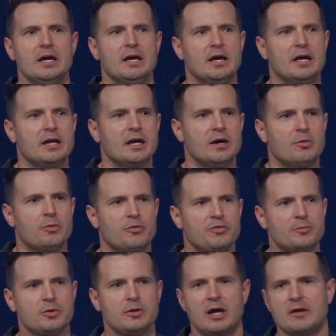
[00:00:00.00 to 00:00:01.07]
and we're
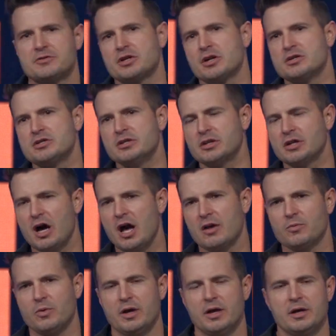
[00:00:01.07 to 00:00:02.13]
from New Life Church in
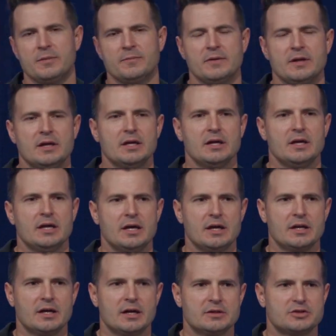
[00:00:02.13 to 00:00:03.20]
Conway,
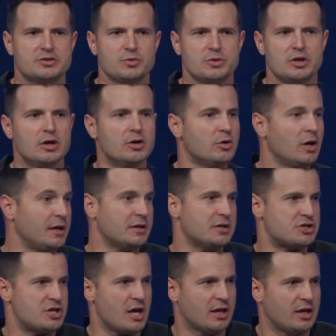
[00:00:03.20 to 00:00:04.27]
and I just want to know who I need
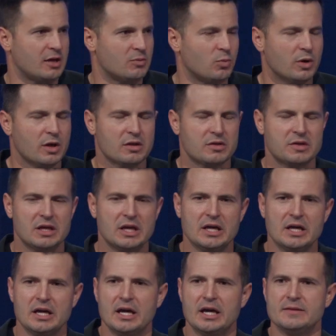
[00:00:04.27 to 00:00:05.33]
to check in with.
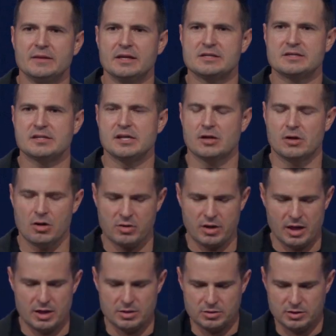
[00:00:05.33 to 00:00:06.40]
And they said,
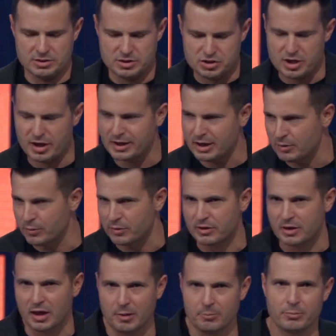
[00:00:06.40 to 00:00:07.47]
okay, you need to check in
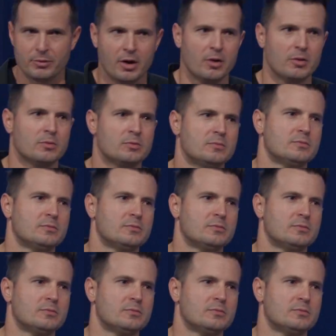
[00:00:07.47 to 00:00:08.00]
with Kimbrough.